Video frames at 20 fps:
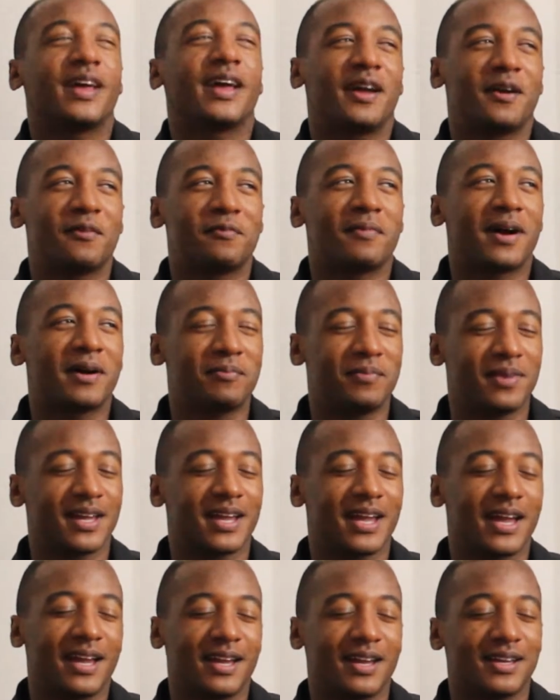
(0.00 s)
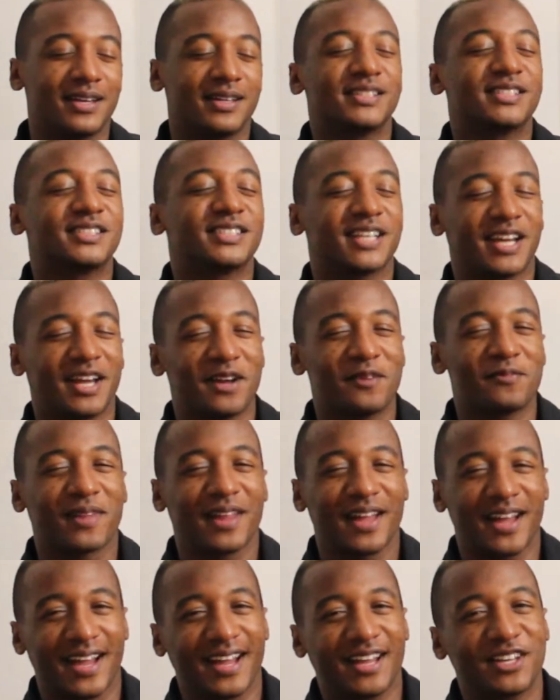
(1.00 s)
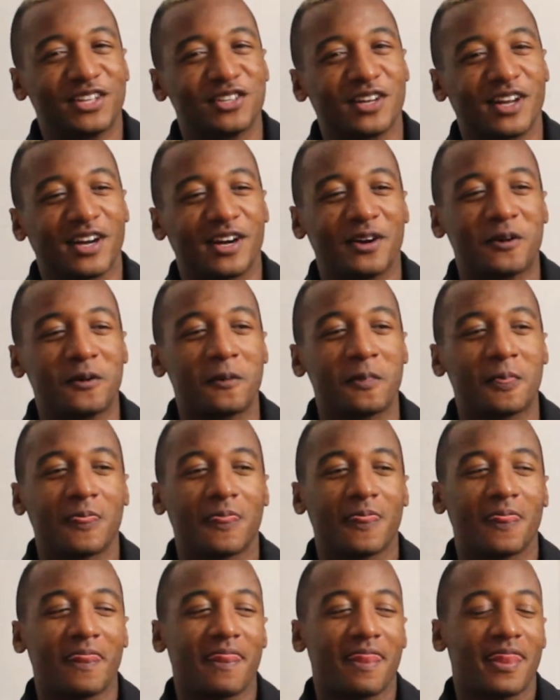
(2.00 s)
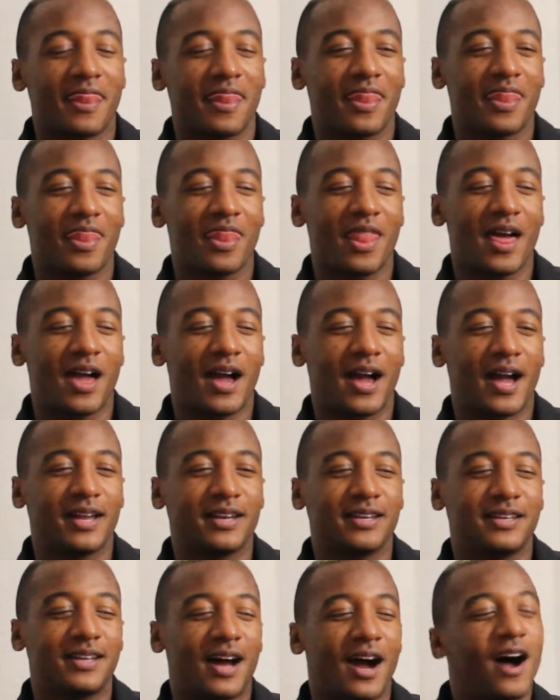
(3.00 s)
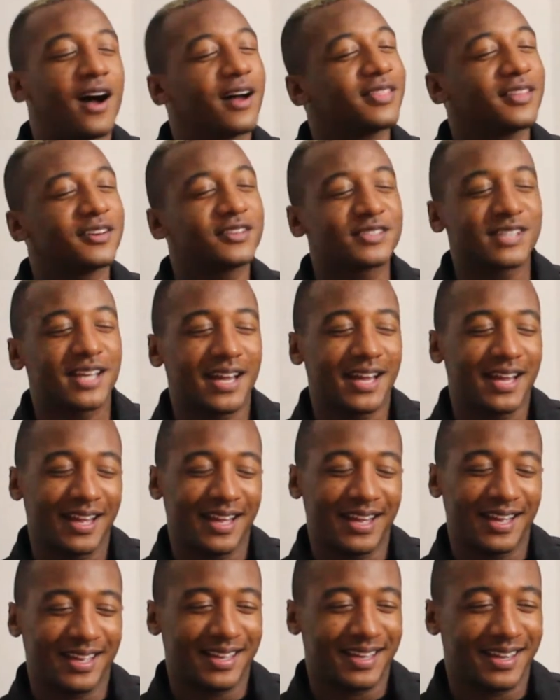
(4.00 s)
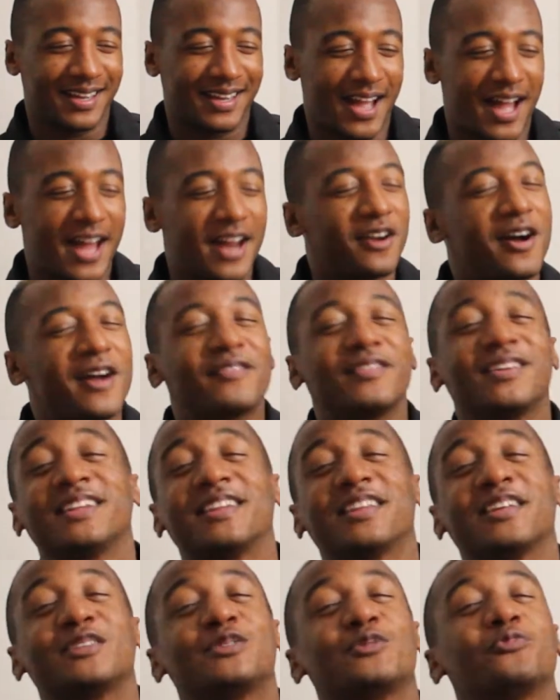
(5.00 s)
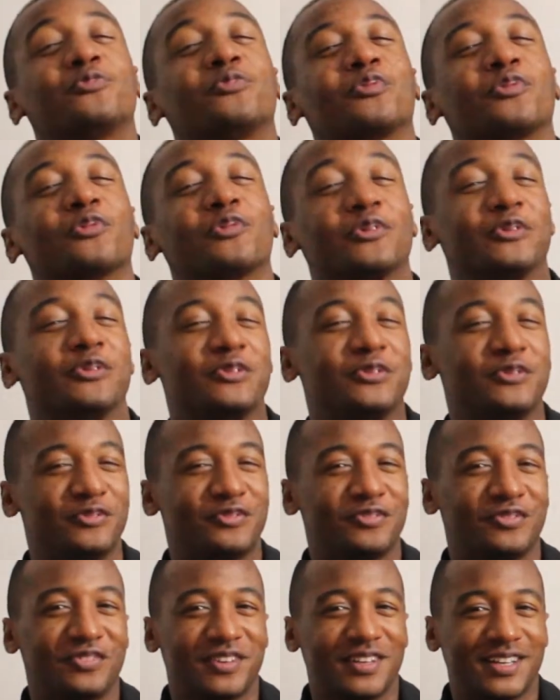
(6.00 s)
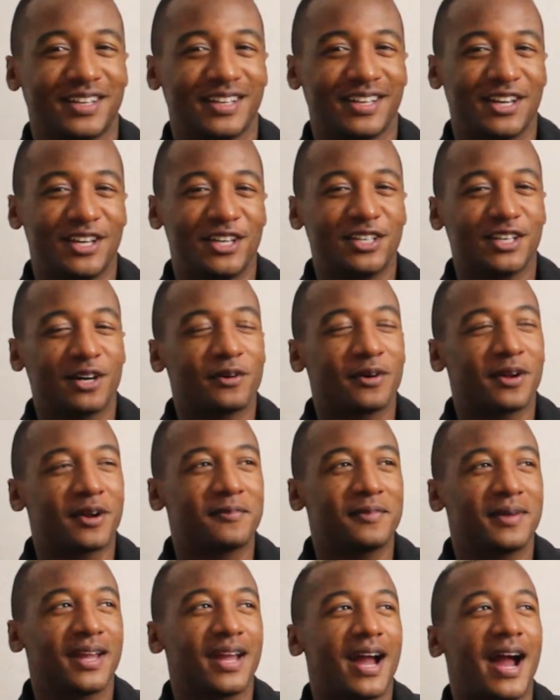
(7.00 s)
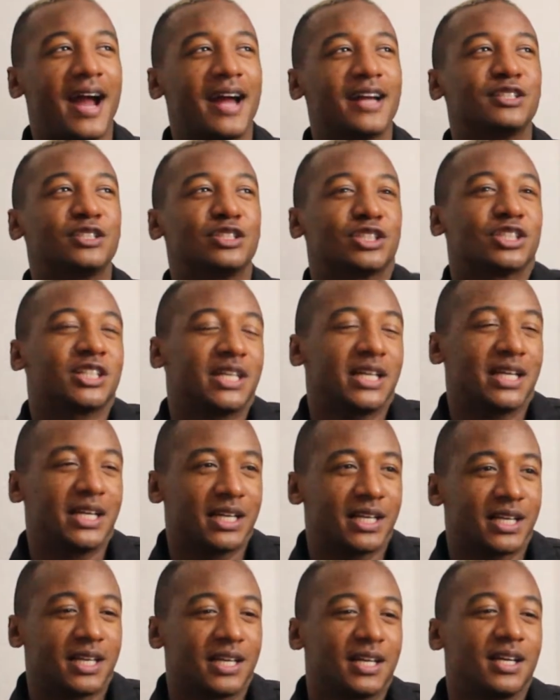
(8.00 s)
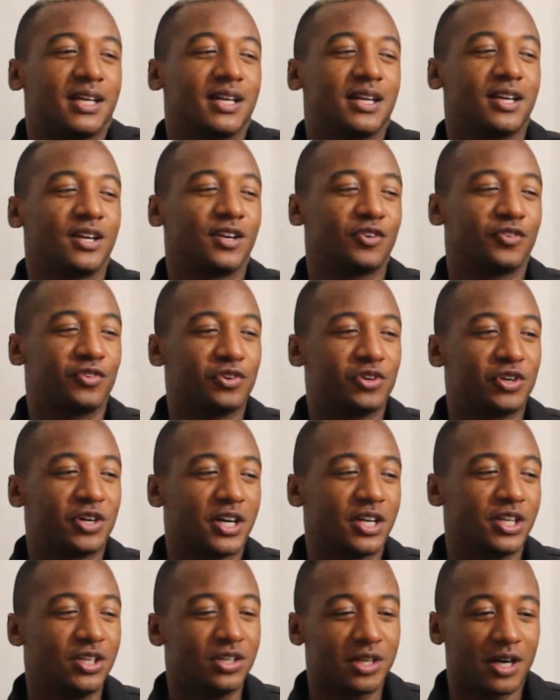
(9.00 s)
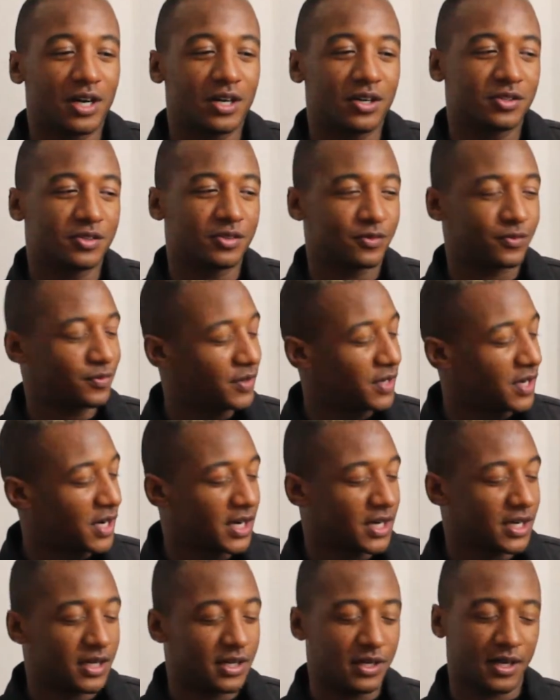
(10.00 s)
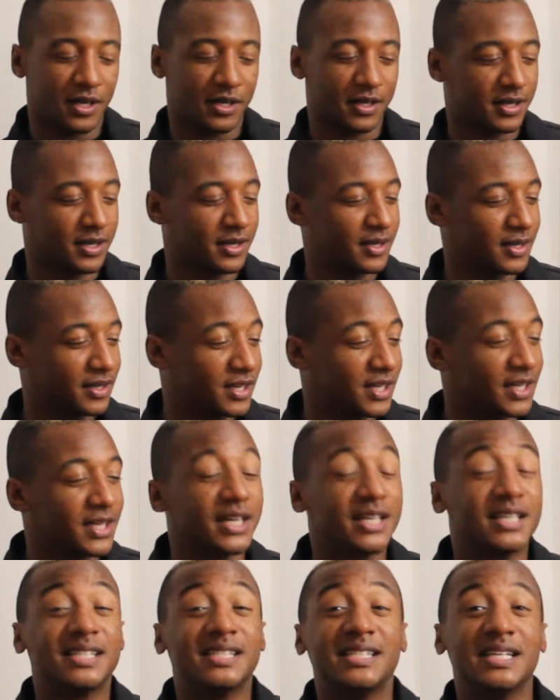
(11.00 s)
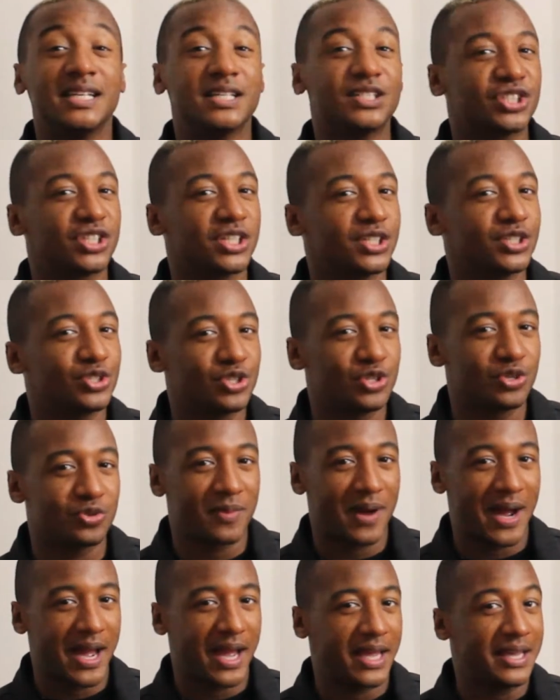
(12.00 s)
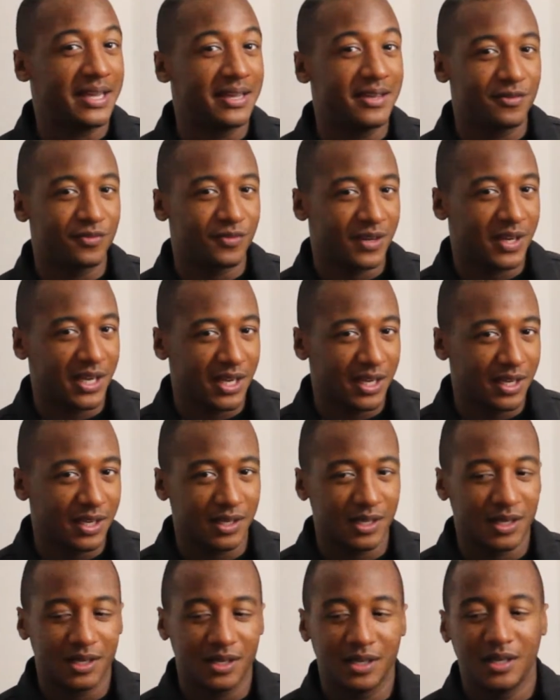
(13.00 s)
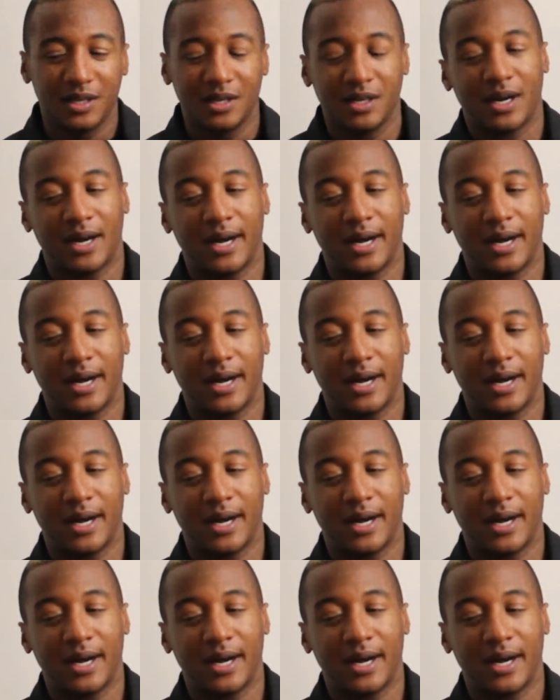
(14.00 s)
at my big age, am like, you know, all those like, I don't have anything to prove. You know what I mean? I drink for, you know, a good addition to my evening.